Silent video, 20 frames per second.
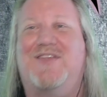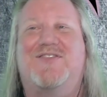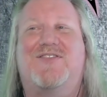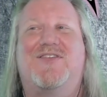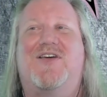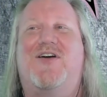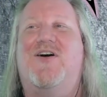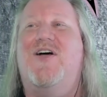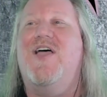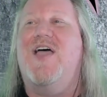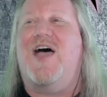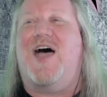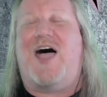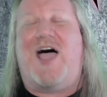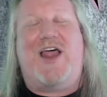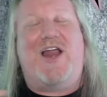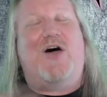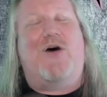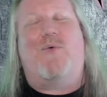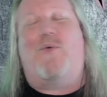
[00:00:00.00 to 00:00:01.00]
So
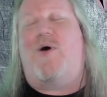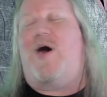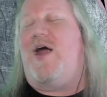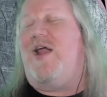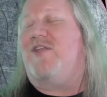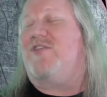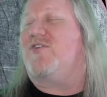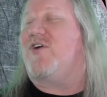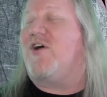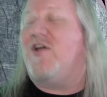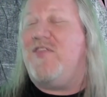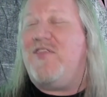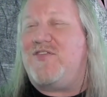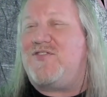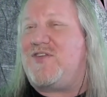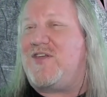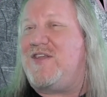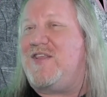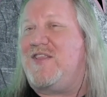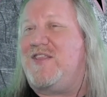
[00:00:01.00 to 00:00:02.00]
I don't want to turn
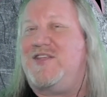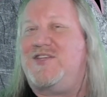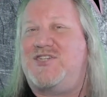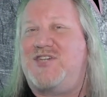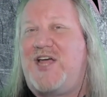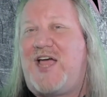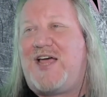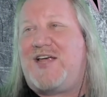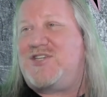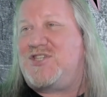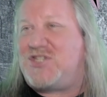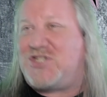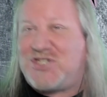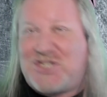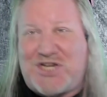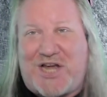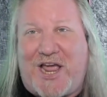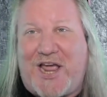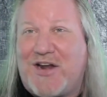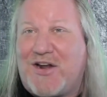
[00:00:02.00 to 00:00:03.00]
this into the Jazz
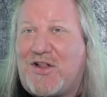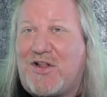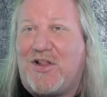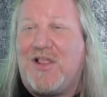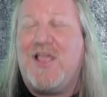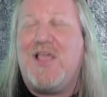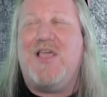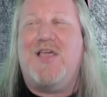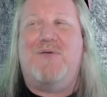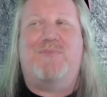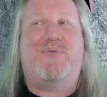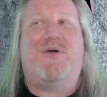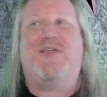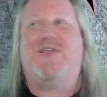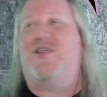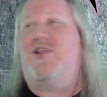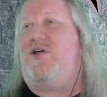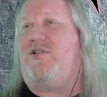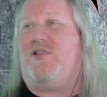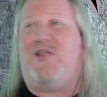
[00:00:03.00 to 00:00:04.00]
Channel, but
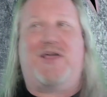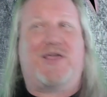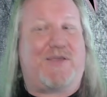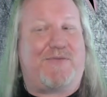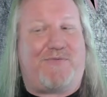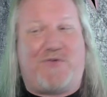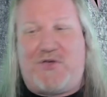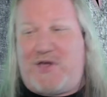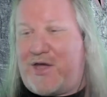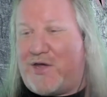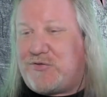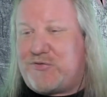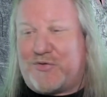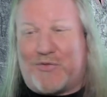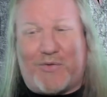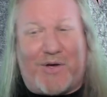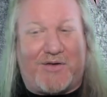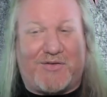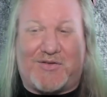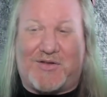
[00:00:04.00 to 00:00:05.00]
you know, look, if you guys
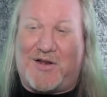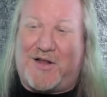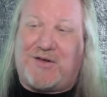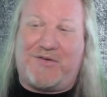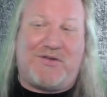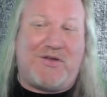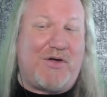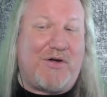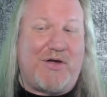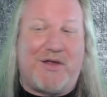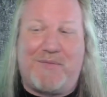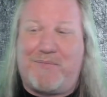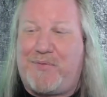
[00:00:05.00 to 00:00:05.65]
request it, I'll do it.